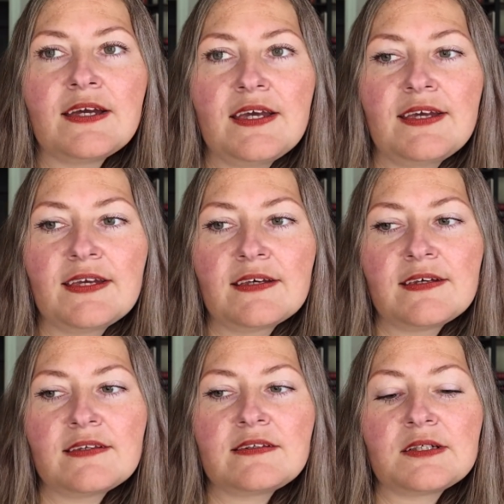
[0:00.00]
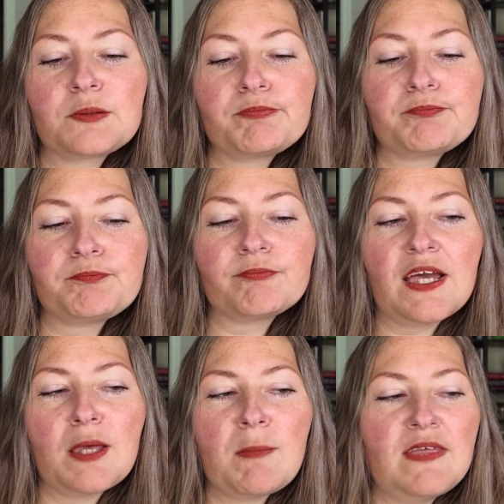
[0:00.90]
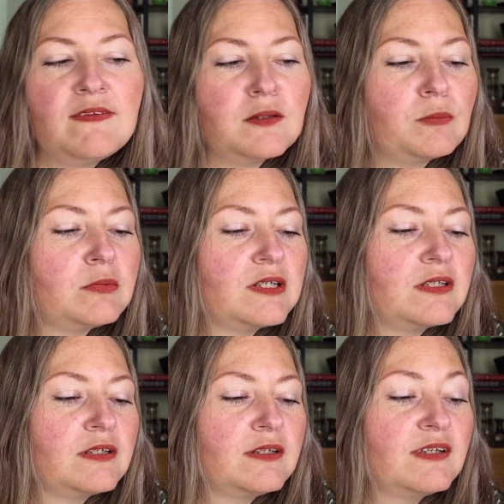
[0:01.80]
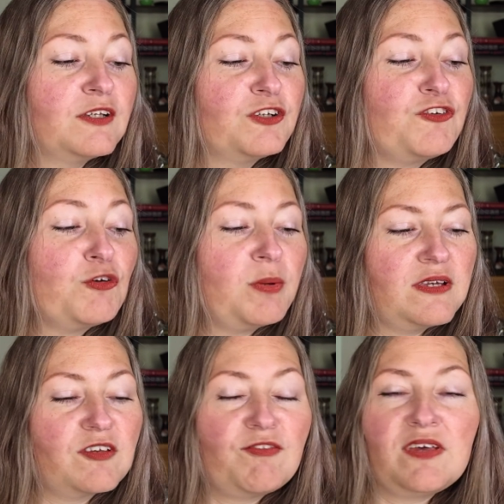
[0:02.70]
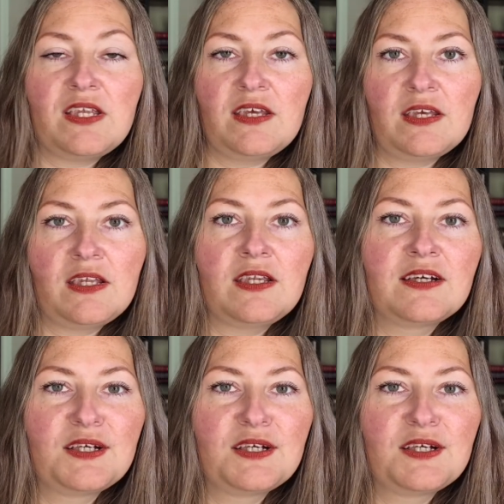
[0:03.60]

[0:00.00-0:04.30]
And I made them a little too big to fit in